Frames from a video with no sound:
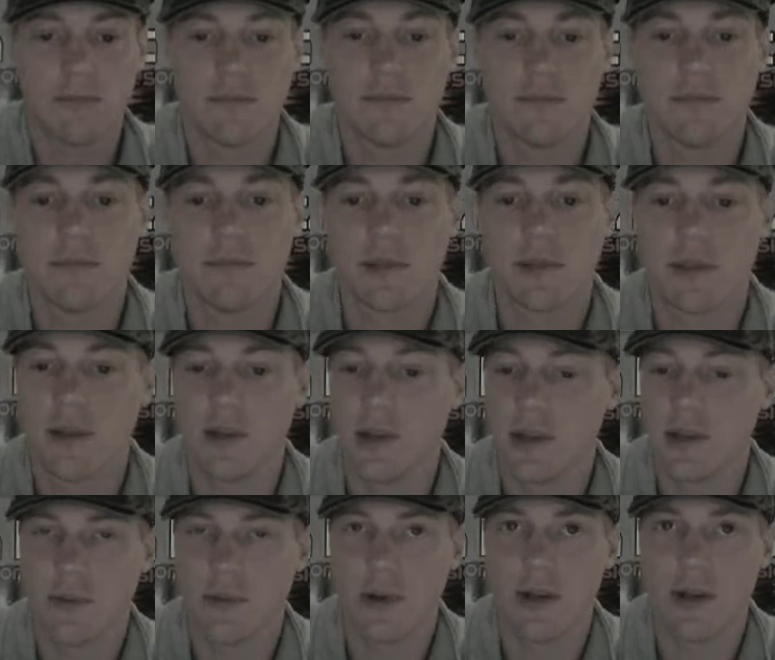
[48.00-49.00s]
So
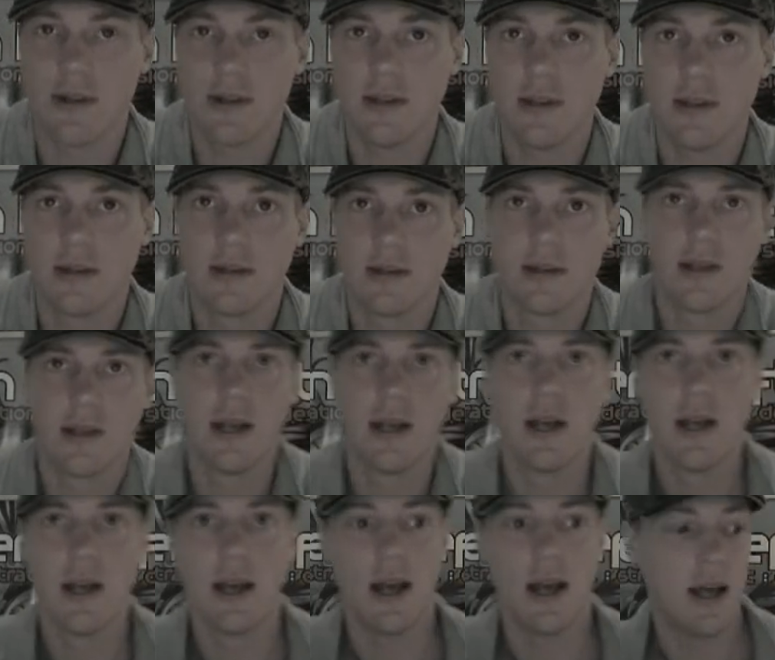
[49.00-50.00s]
that's what I did,
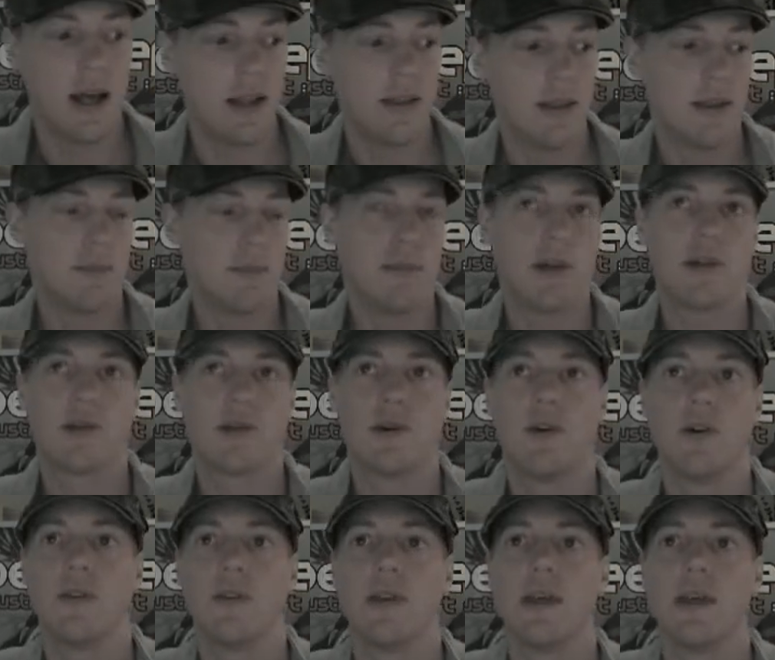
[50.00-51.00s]
and the picture
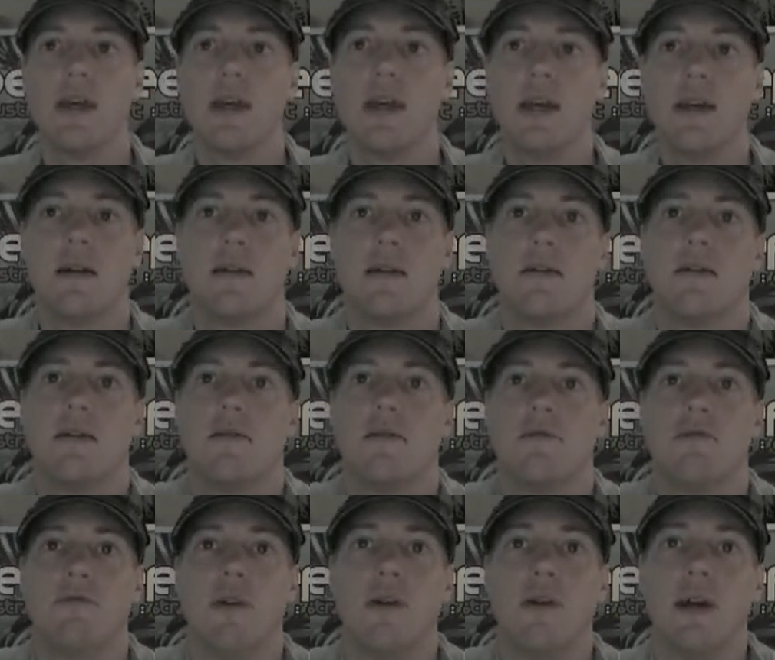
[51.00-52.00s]
on the
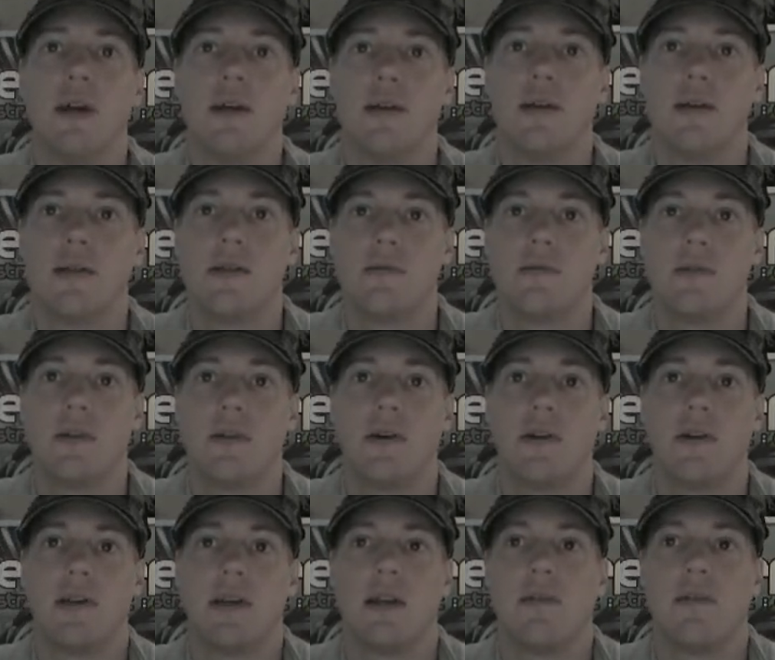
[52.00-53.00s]
right is something that I
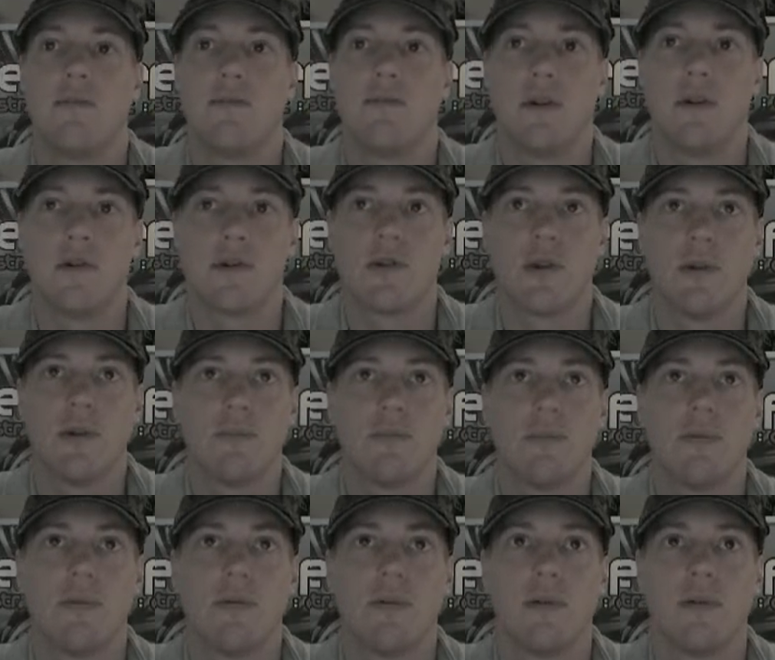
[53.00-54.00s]
did in Photoshop.
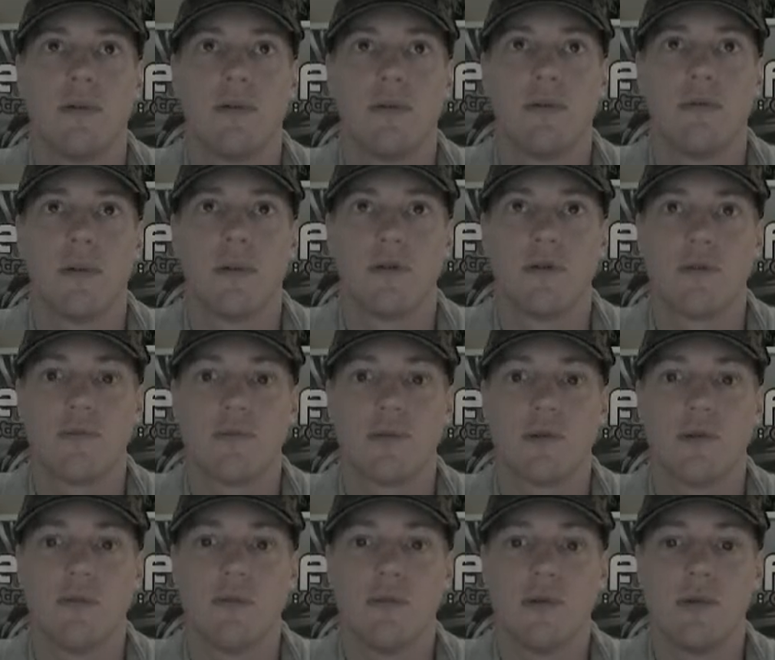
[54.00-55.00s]
I've got the Photoshop
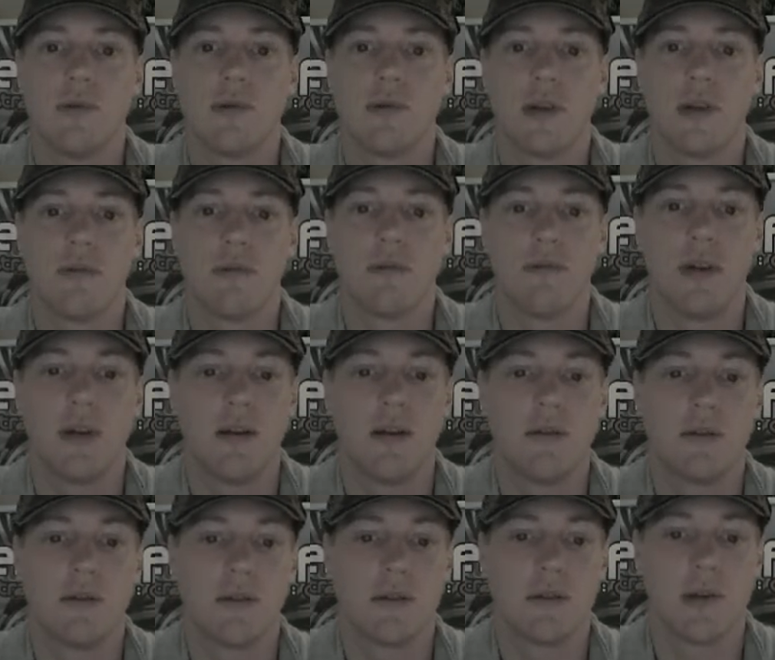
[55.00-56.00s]
tools and stuff
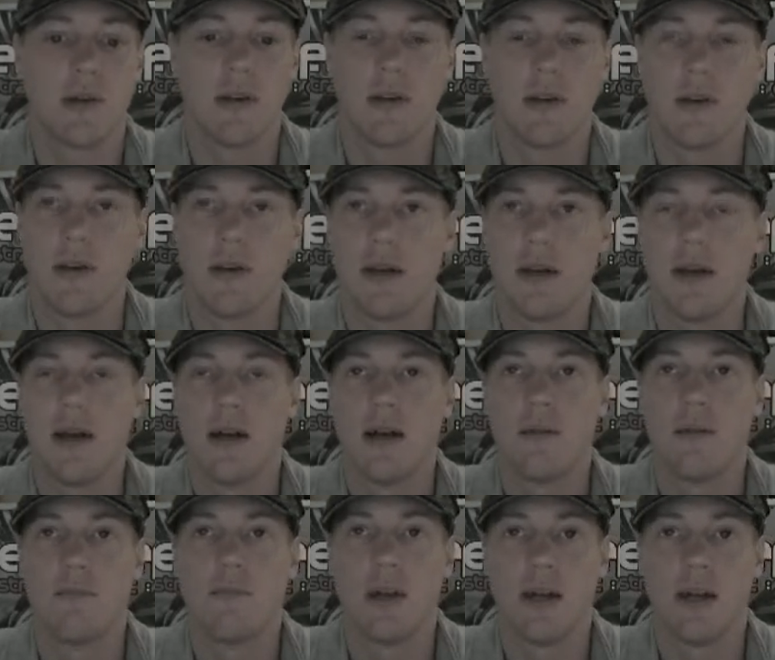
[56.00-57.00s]
around just to
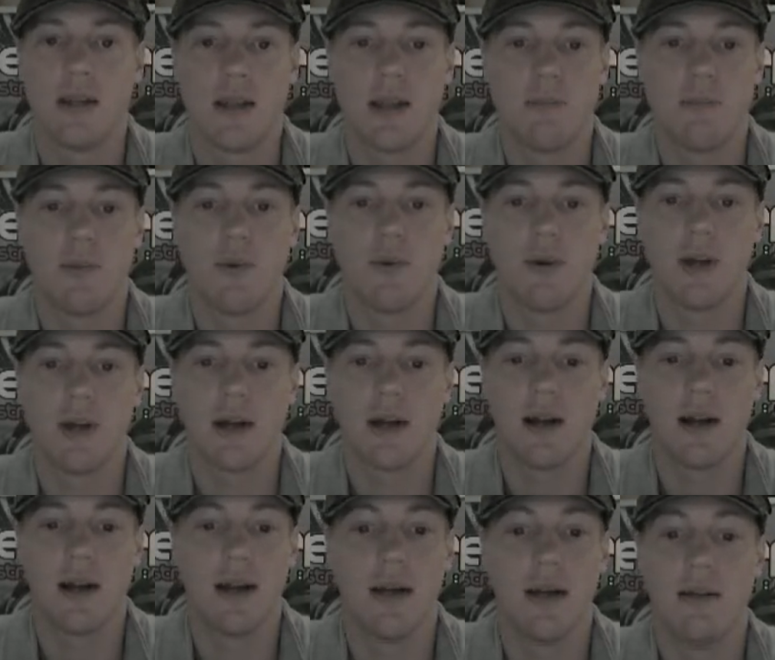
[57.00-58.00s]
make that point
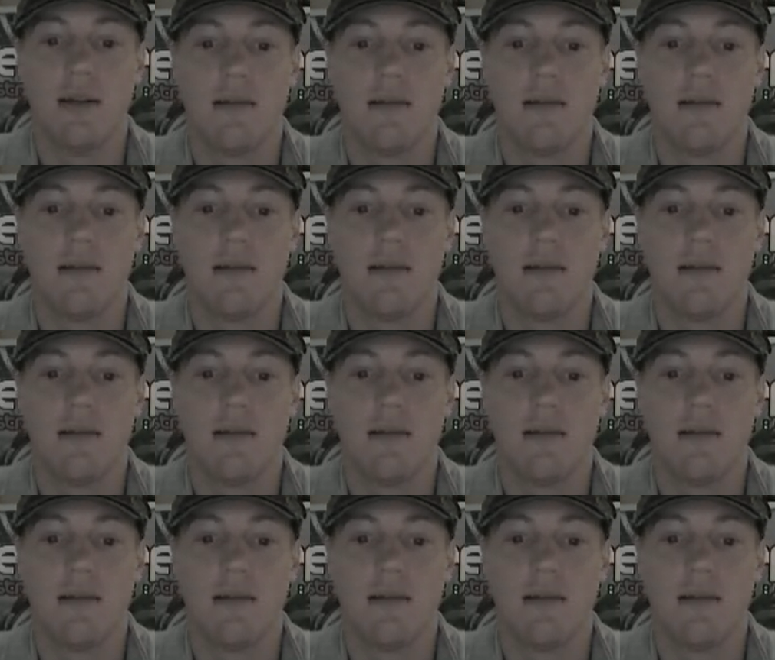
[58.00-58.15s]
clear.